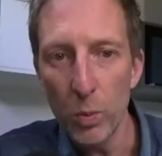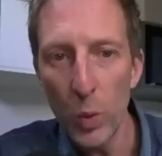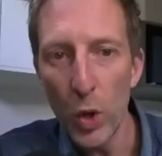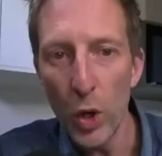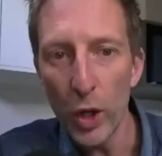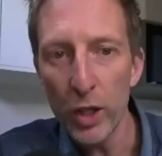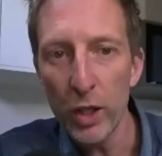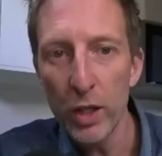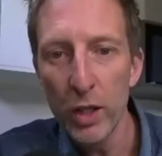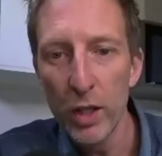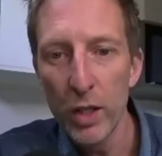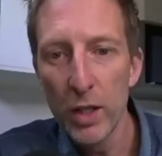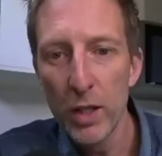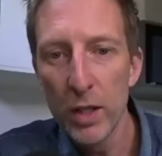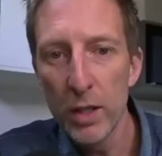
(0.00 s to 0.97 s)
work.
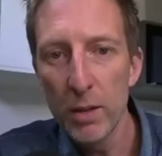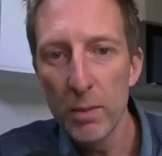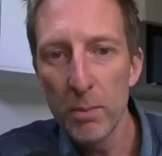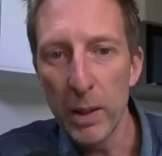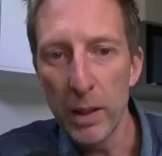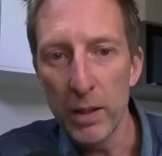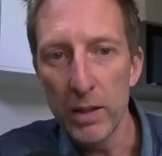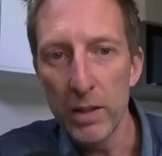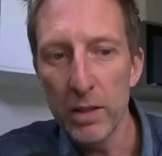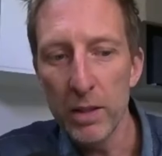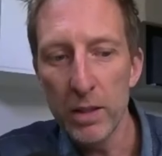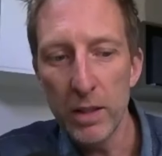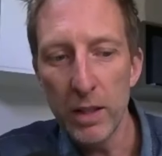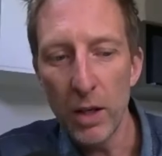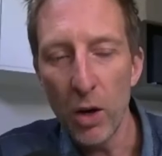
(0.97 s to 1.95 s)
But
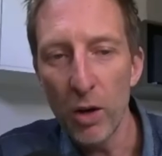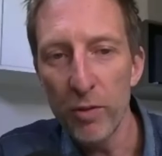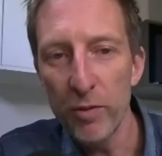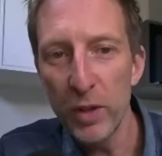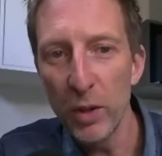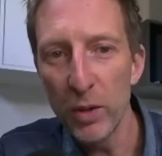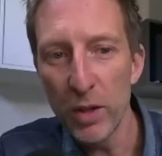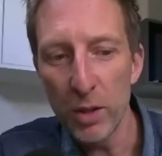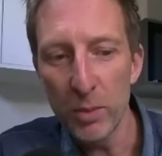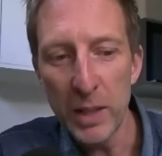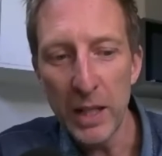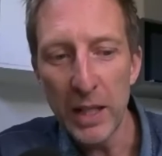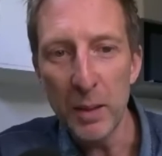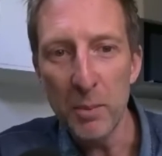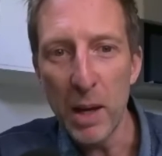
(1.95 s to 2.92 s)
you know, I feel that I'm
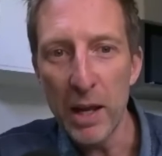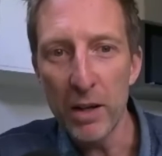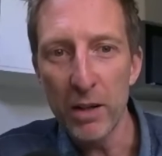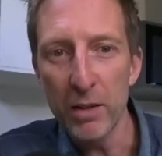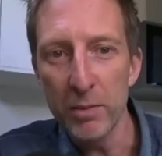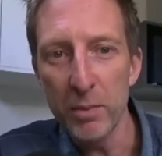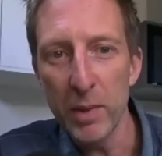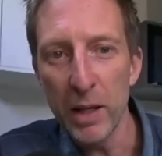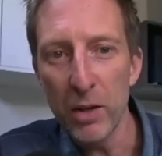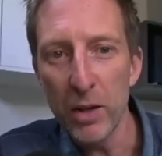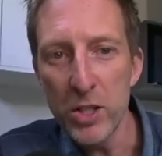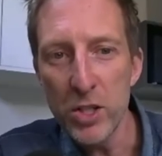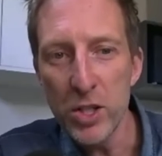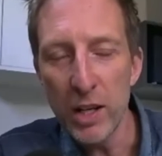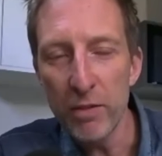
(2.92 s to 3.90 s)
getting better and better
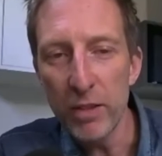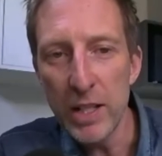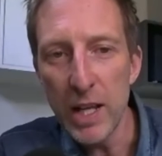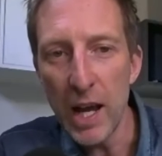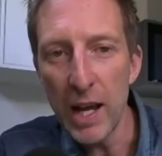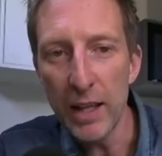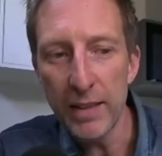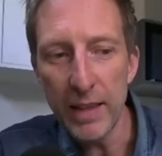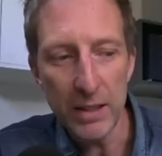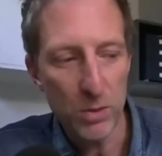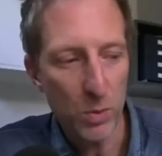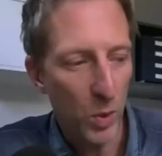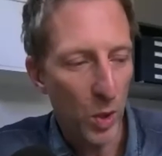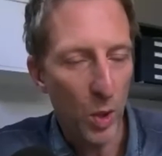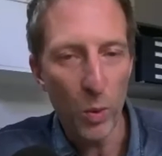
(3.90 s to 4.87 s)
each and every day, and that's
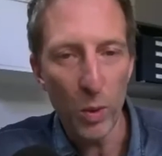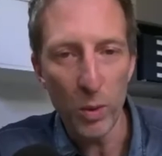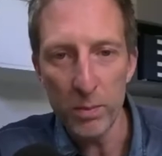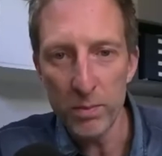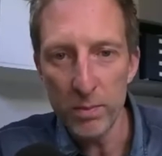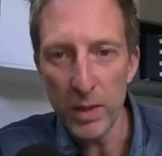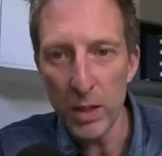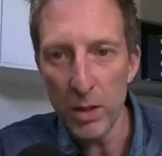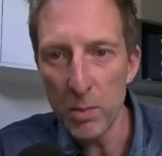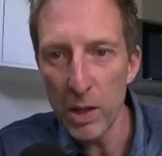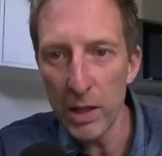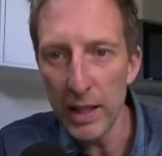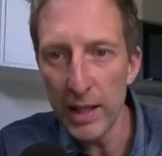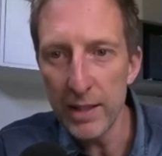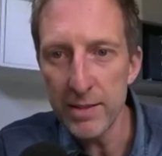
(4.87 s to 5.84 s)
what I want, you know, my
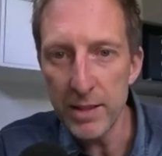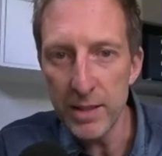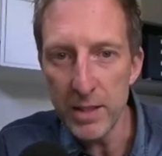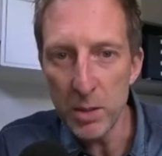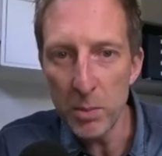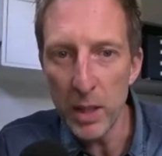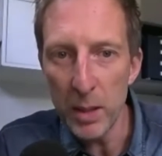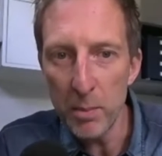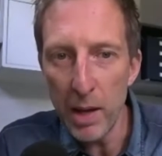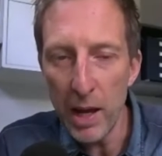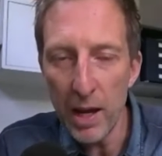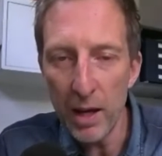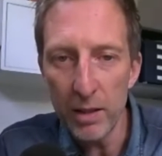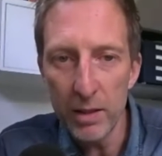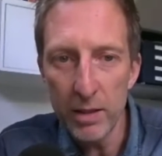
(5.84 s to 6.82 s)
legacy to be about.